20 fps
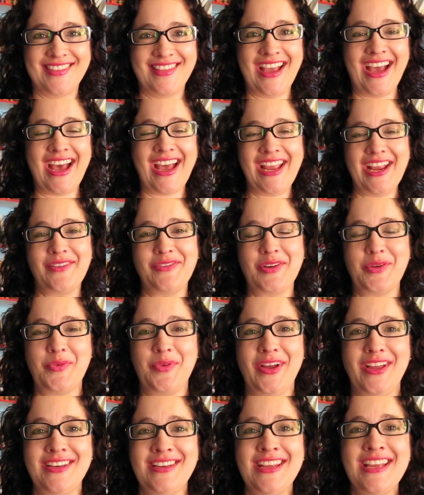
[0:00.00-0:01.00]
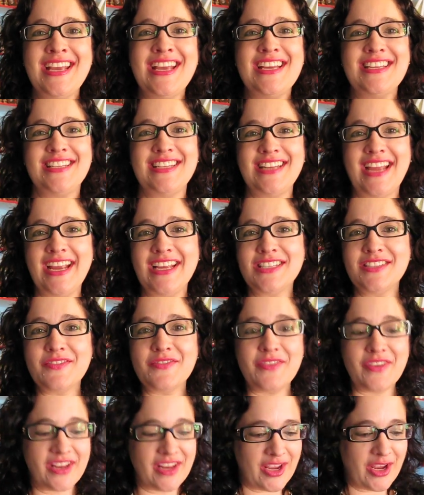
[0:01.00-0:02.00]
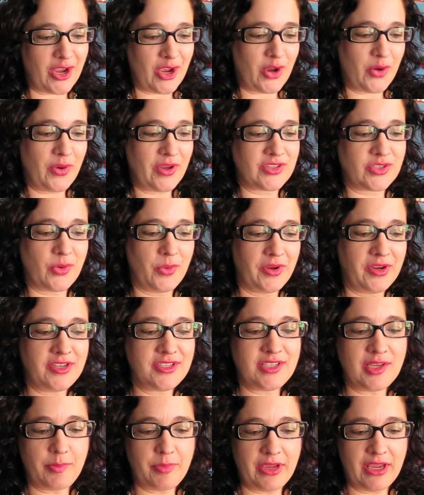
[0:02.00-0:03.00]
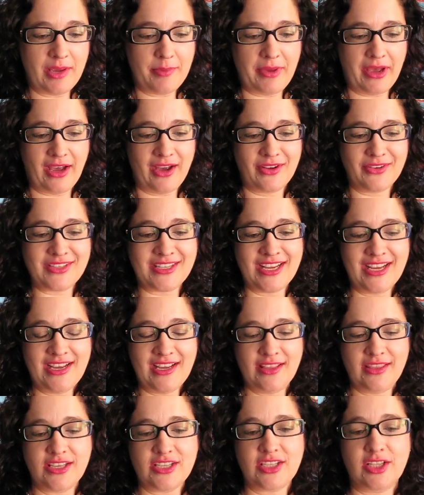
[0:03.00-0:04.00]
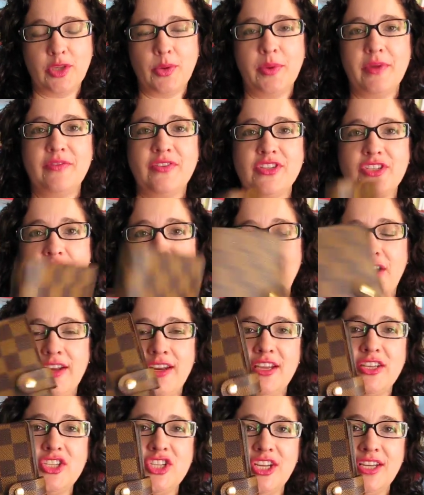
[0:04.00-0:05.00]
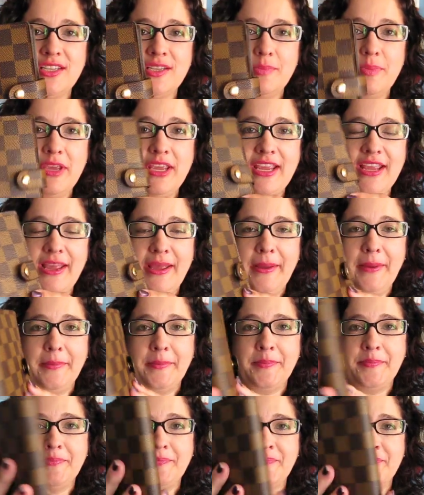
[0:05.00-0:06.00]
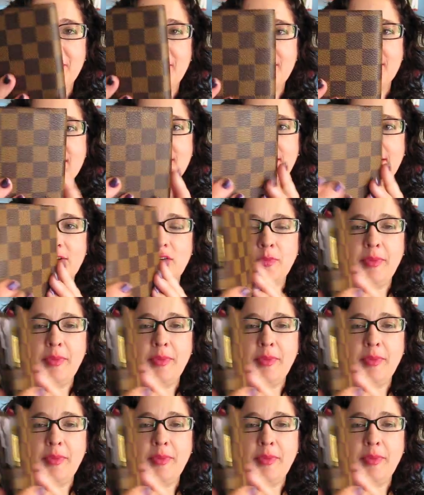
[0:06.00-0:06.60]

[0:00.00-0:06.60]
Hi everyone. Today's video is going to be about this Louis Vuitton Agenda PM. It's a little